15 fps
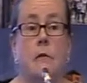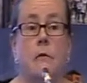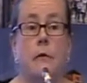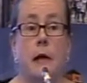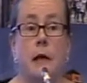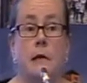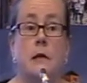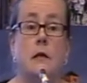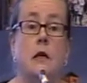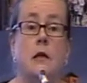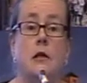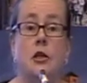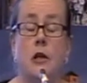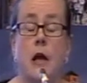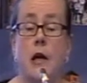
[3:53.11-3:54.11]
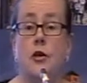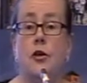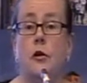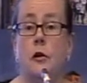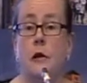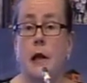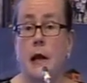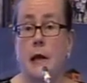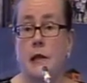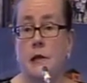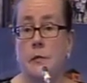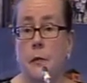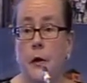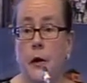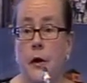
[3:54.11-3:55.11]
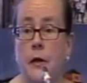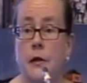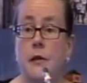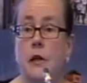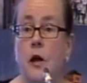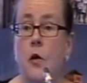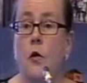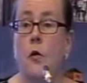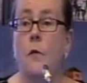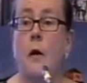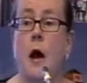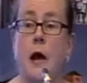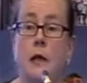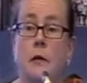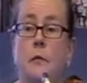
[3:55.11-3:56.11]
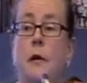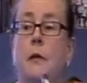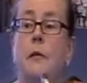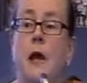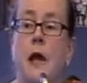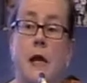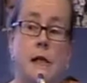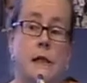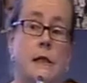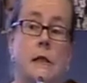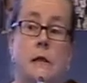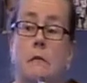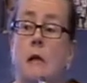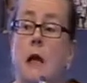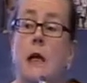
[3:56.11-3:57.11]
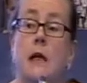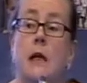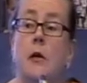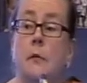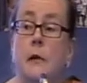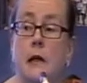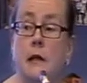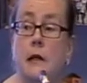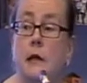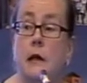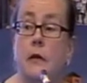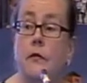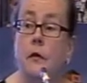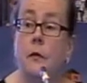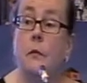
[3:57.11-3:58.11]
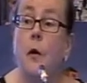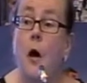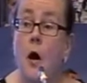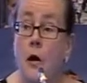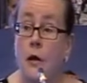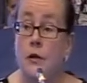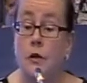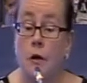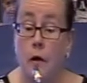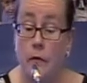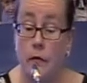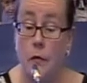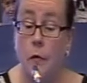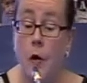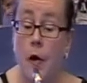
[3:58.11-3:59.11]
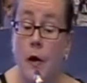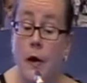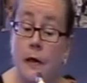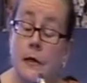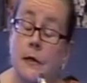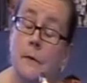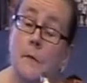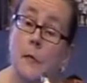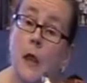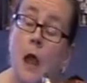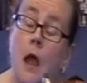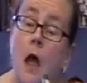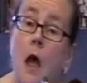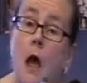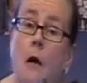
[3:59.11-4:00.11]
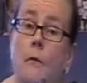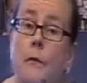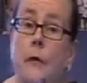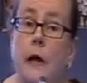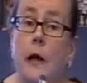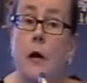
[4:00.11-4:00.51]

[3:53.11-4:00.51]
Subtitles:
with international experts who might be based in a completely different part of the world. We